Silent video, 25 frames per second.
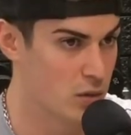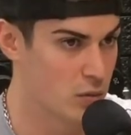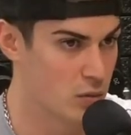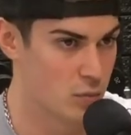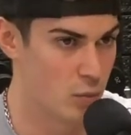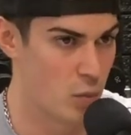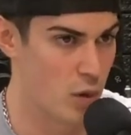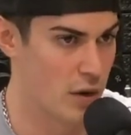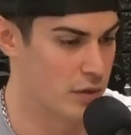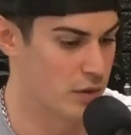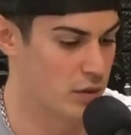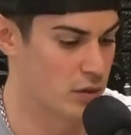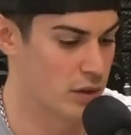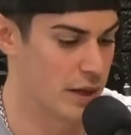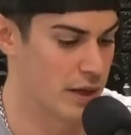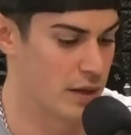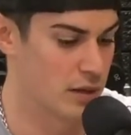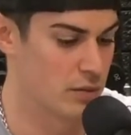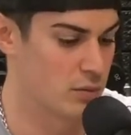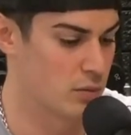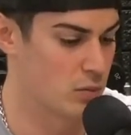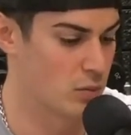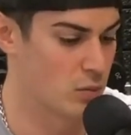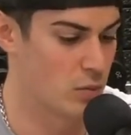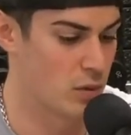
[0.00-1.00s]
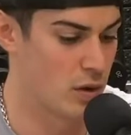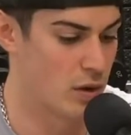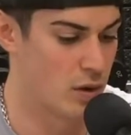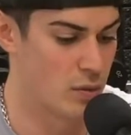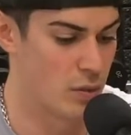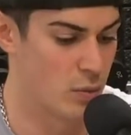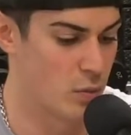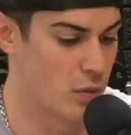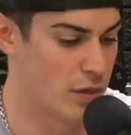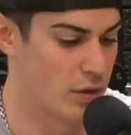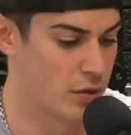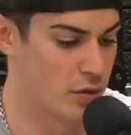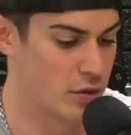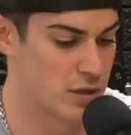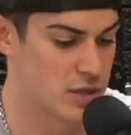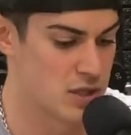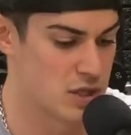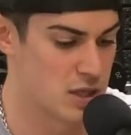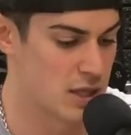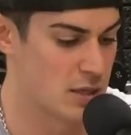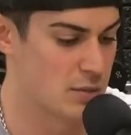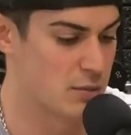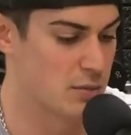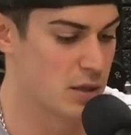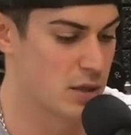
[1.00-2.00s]
whether it's
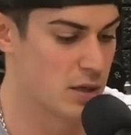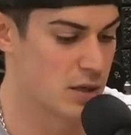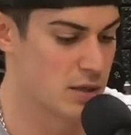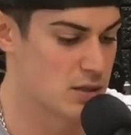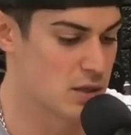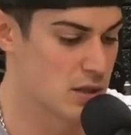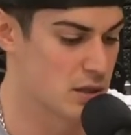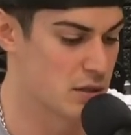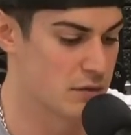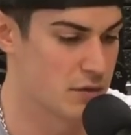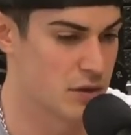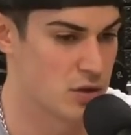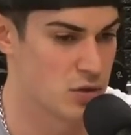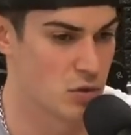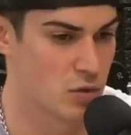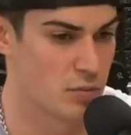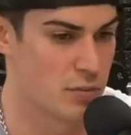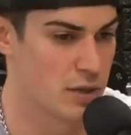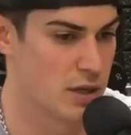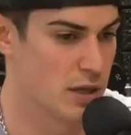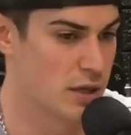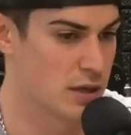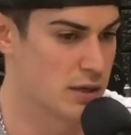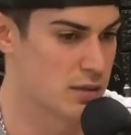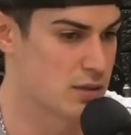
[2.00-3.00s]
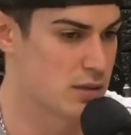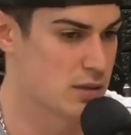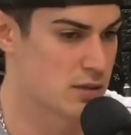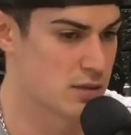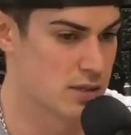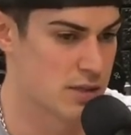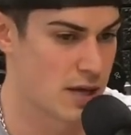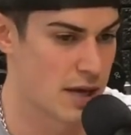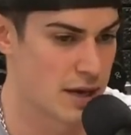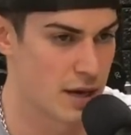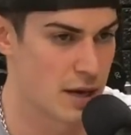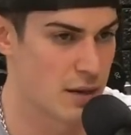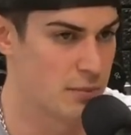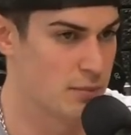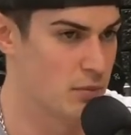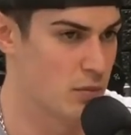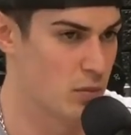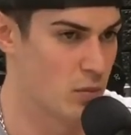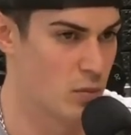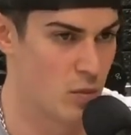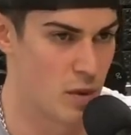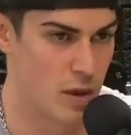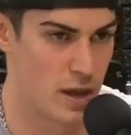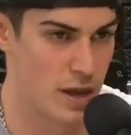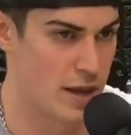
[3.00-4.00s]
team meetings, individual meetings, set up
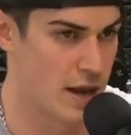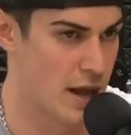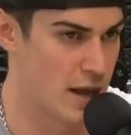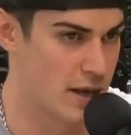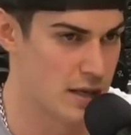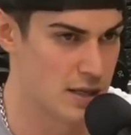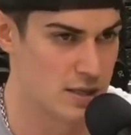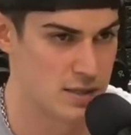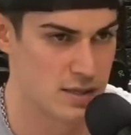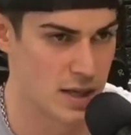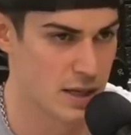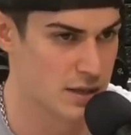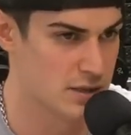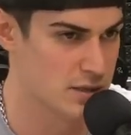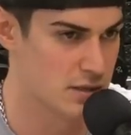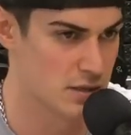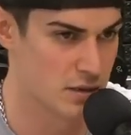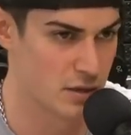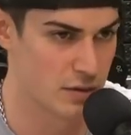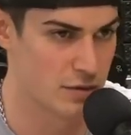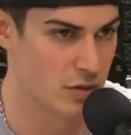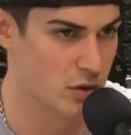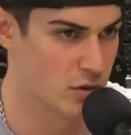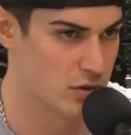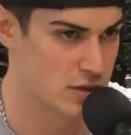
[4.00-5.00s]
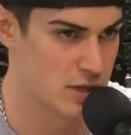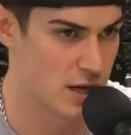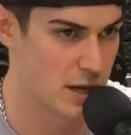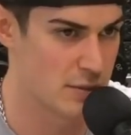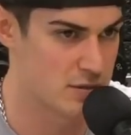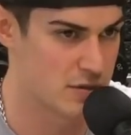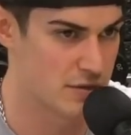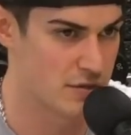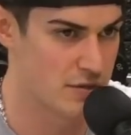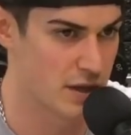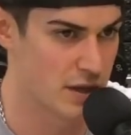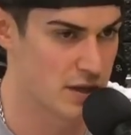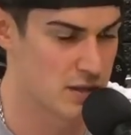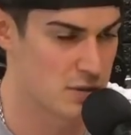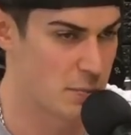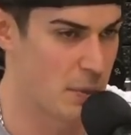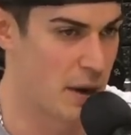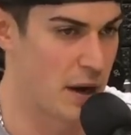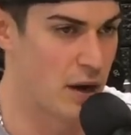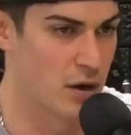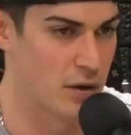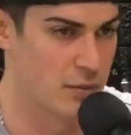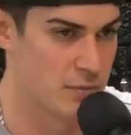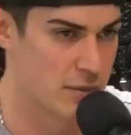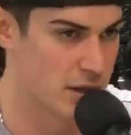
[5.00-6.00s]
in any sense of those types of things,
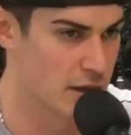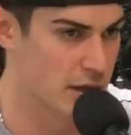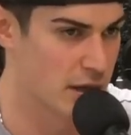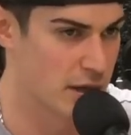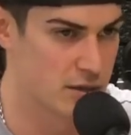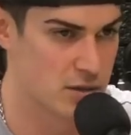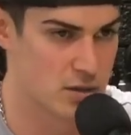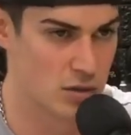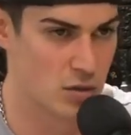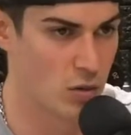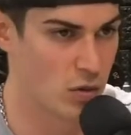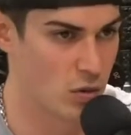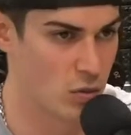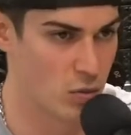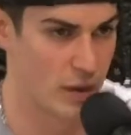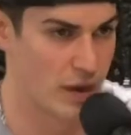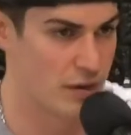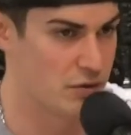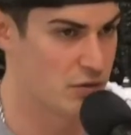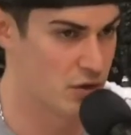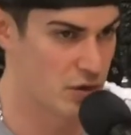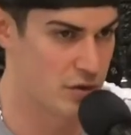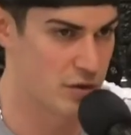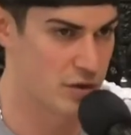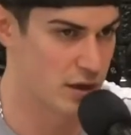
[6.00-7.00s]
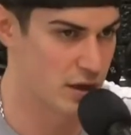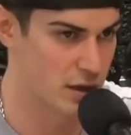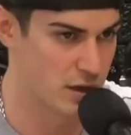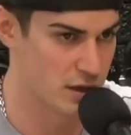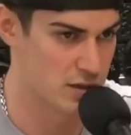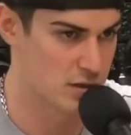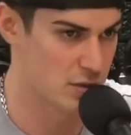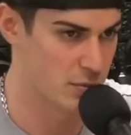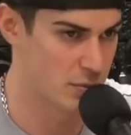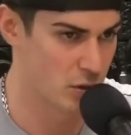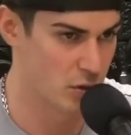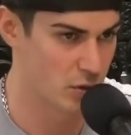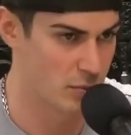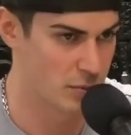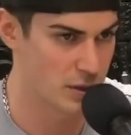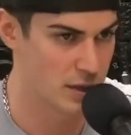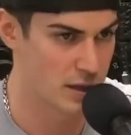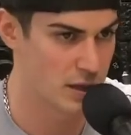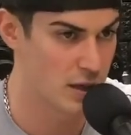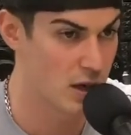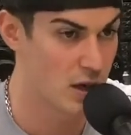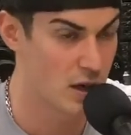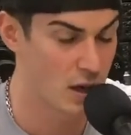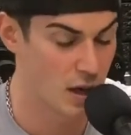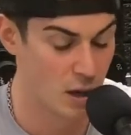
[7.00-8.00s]
parent meetings or whatever you think is appropriate.
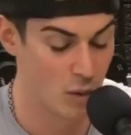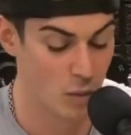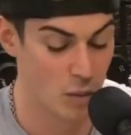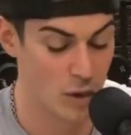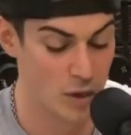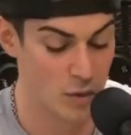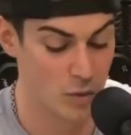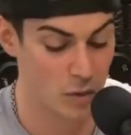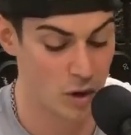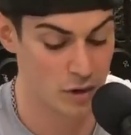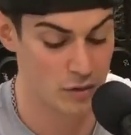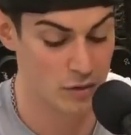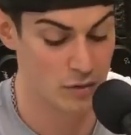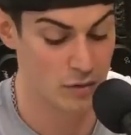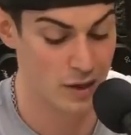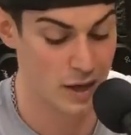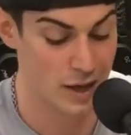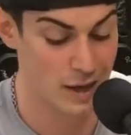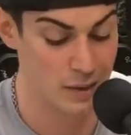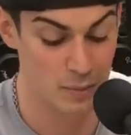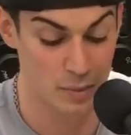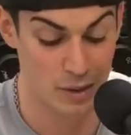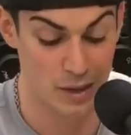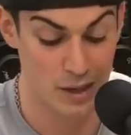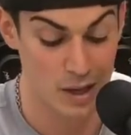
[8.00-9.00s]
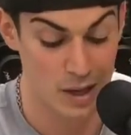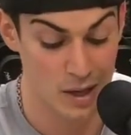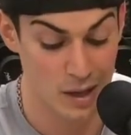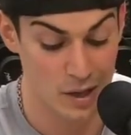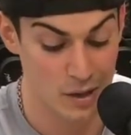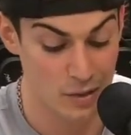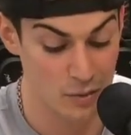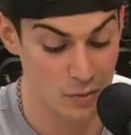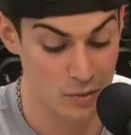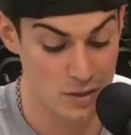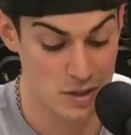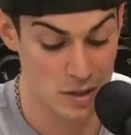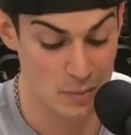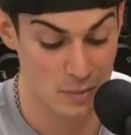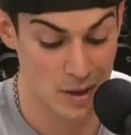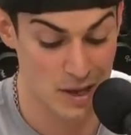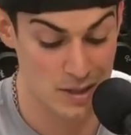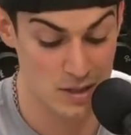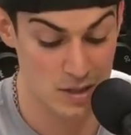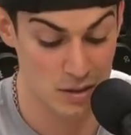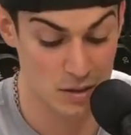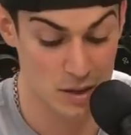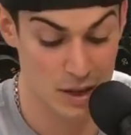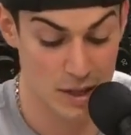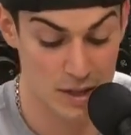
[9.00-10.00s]
I want you to walk through that. But the reason I'm
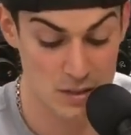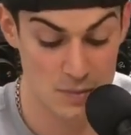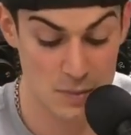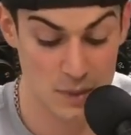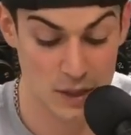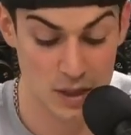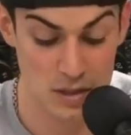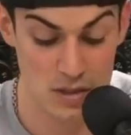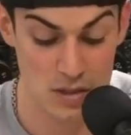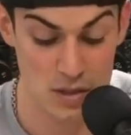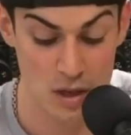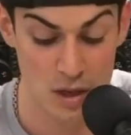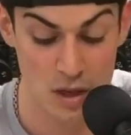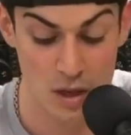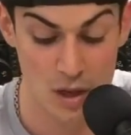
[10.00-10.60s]
asking you that is because